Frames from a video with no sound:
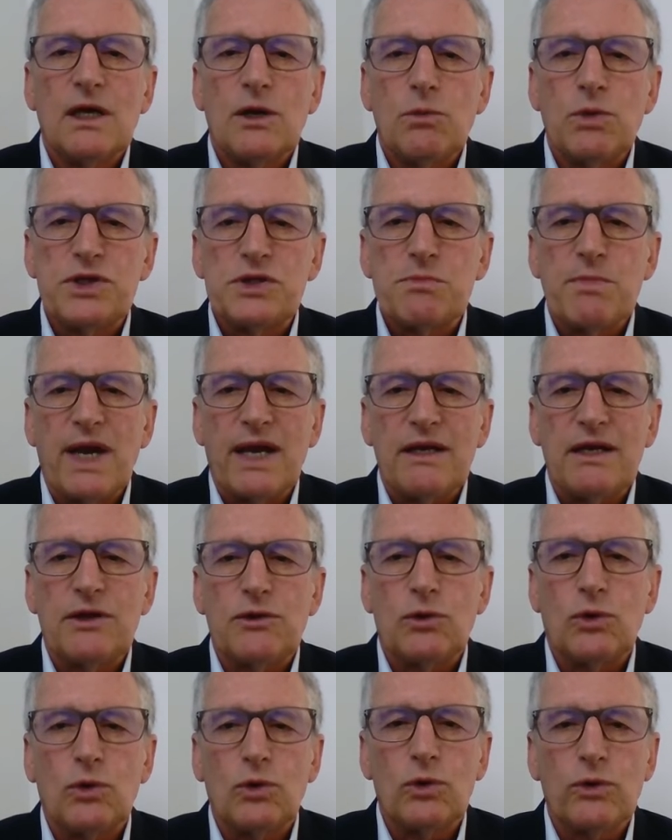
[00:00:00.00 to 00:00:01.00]
which made it
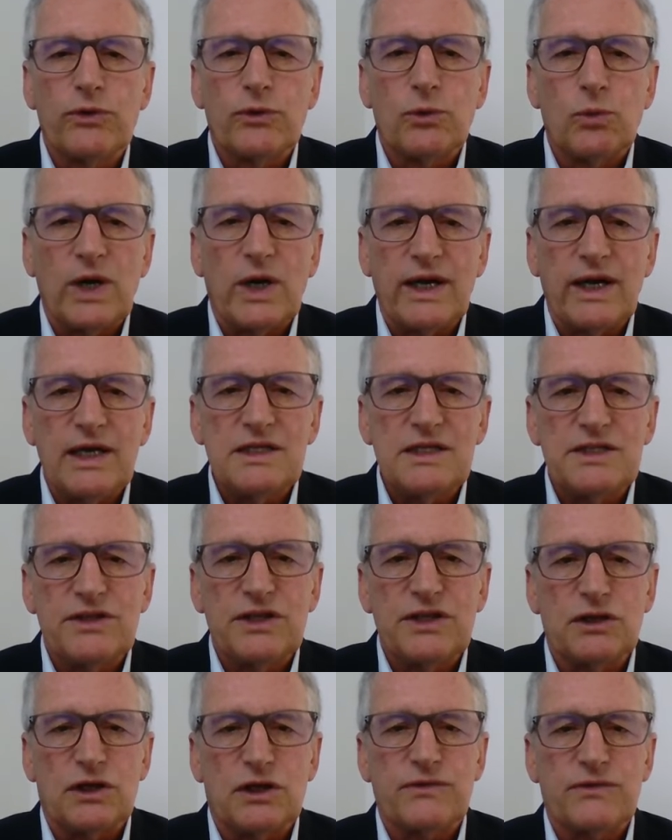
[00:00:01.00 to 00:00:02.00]
all the way to
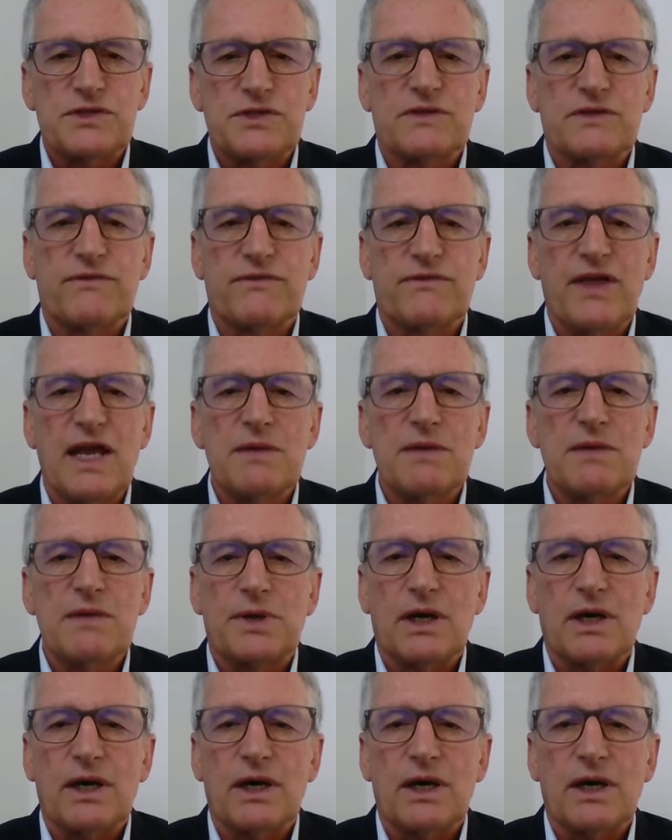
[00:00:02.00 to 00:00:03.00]
the office of then
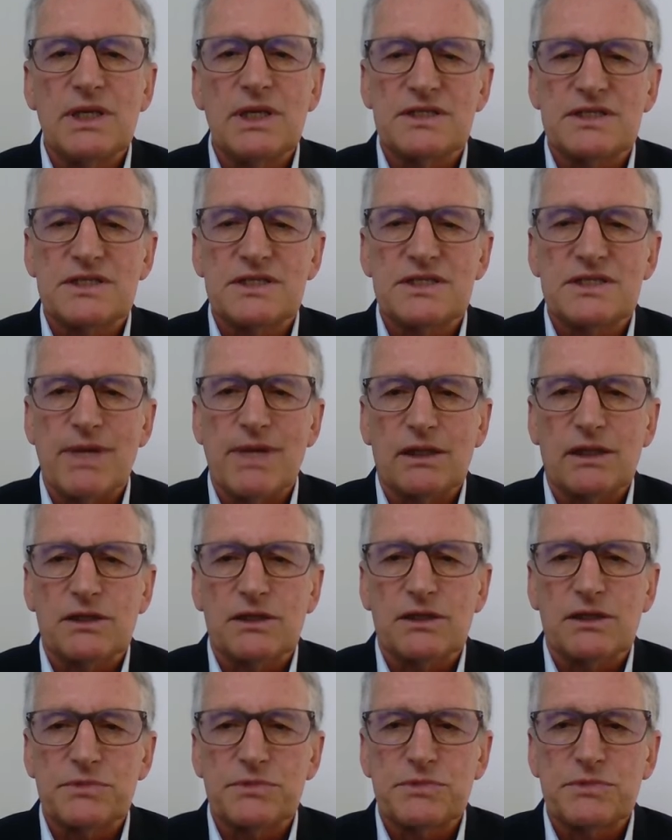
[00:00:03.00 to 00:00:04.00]
Prime Minister
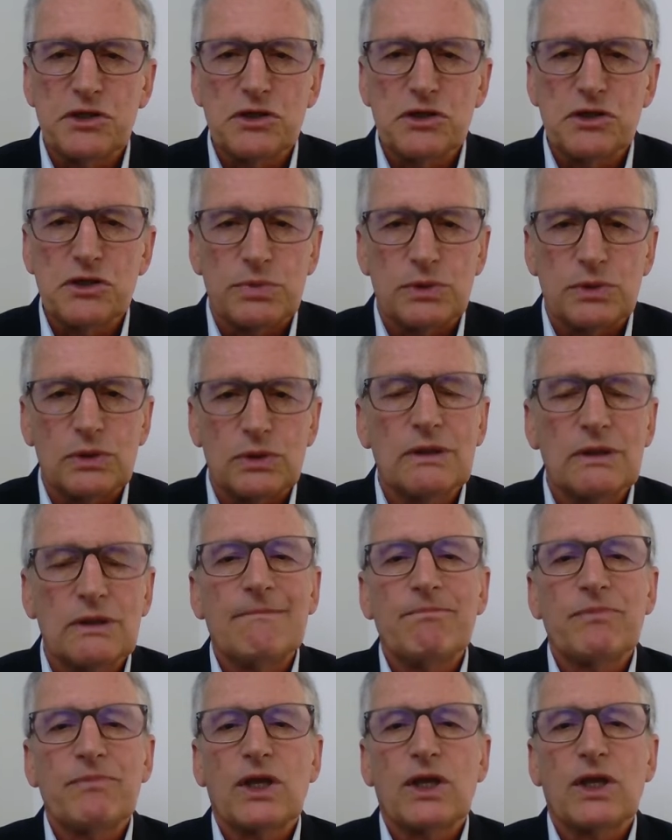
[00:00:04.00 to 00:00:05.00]
Malcolm Turnbull,
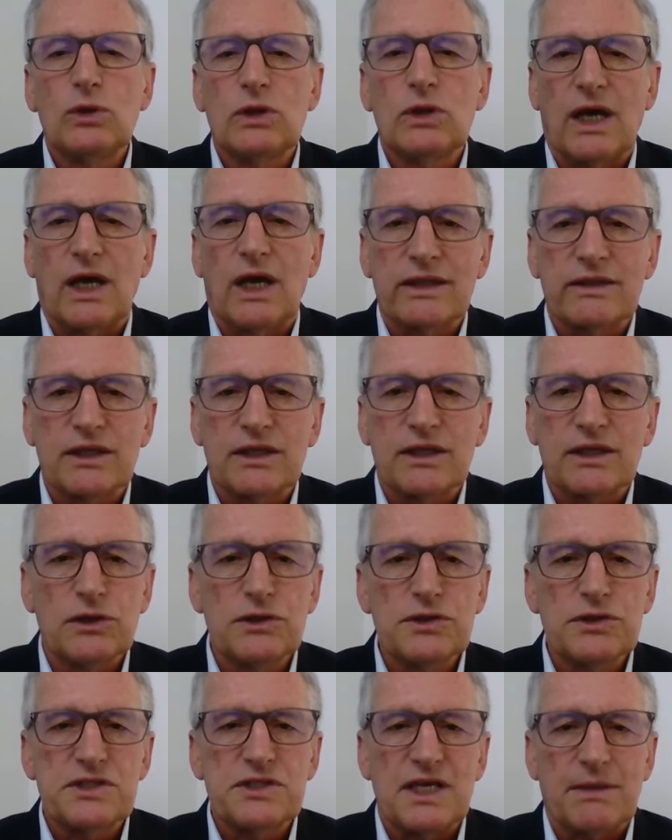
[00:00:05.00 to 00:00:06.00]
who liked the
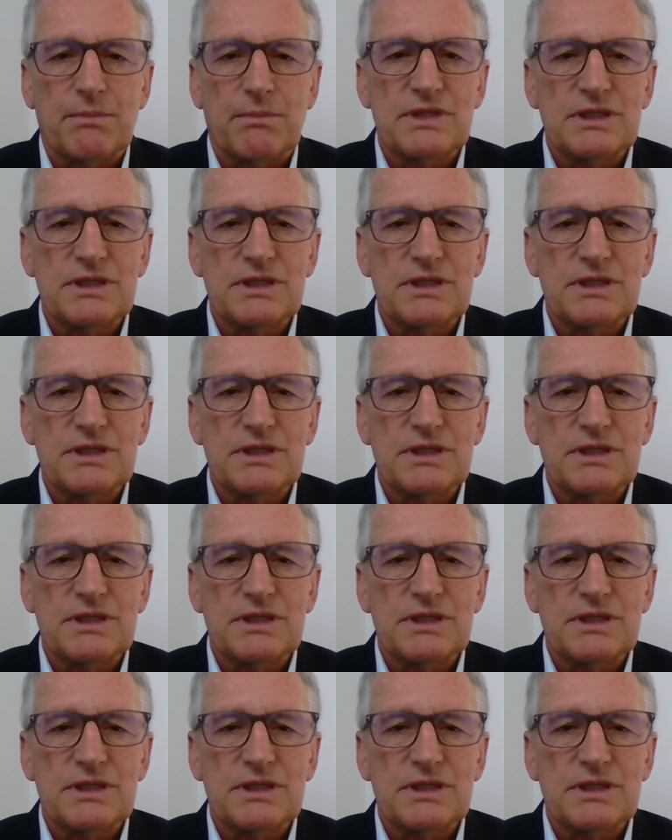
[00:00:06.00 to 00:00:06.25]
concept.